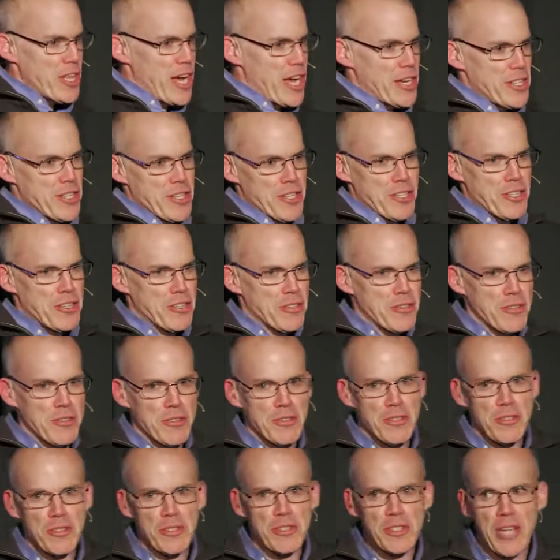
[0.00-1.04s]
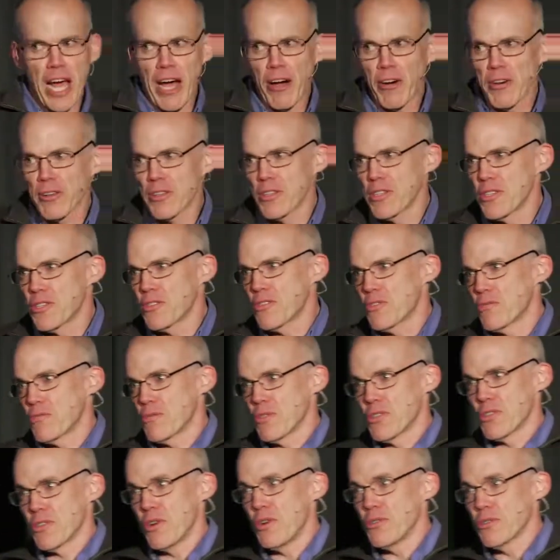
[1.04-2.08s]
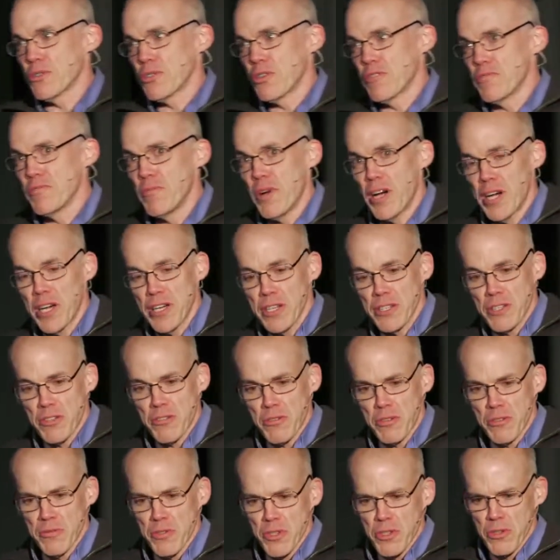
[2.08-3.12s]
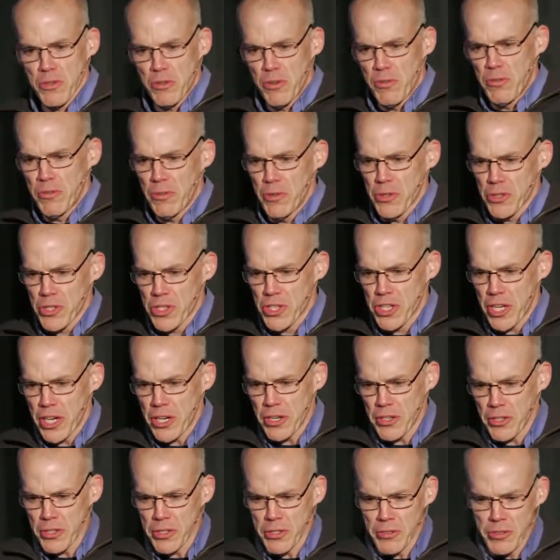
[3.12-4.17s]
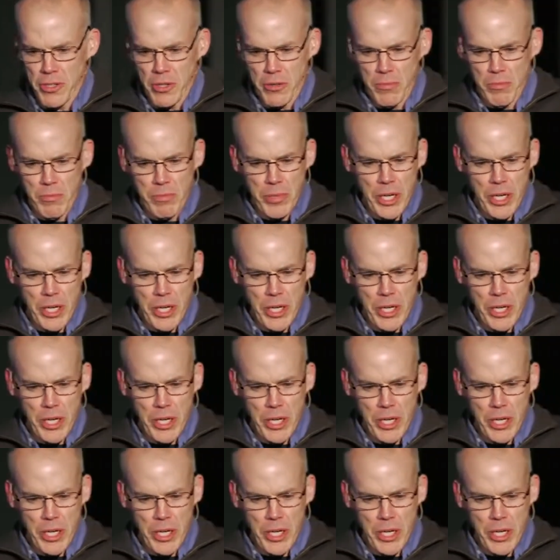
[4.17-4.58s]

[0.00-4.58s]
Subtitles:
that is doubtless the result of my sort of soulful stare, you know?